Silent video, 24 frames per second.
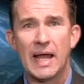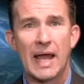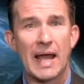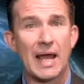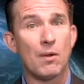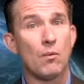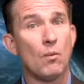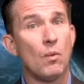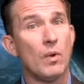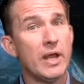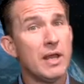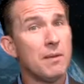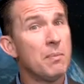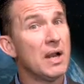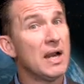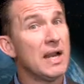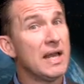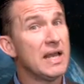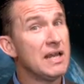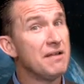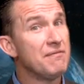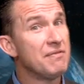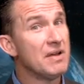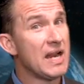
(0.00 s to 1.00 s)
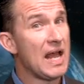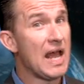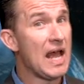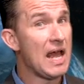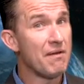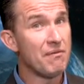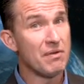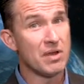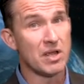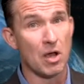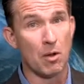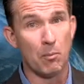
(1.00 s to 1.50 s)
and we believe in
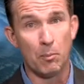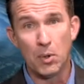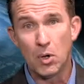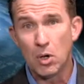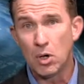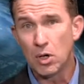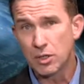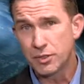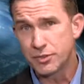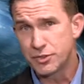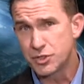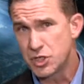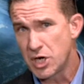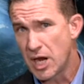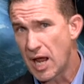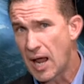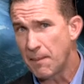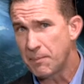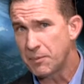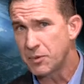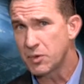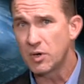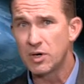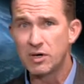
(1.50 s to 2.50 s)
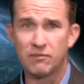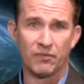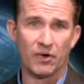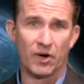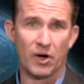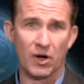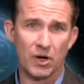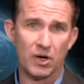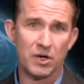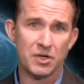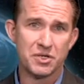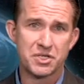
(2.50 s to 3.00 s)
having a book, chapter, and
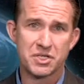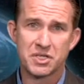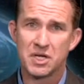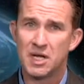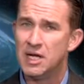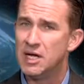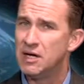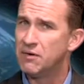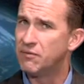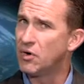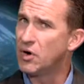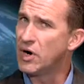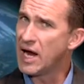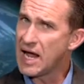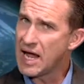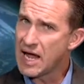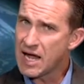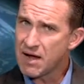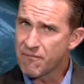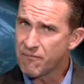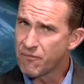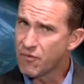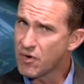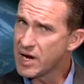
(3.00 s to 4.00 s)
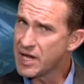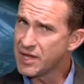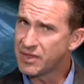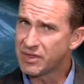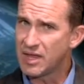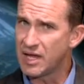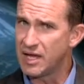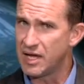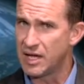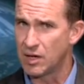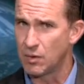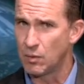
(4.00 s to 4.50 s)
verse for
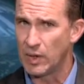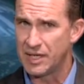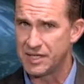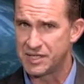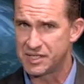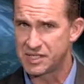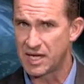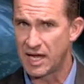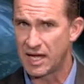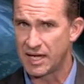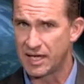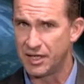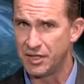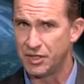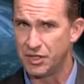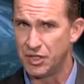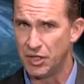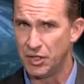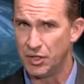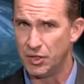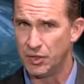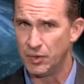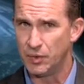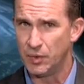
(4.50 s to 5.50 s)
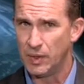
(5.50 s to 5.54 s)
everything we say and do.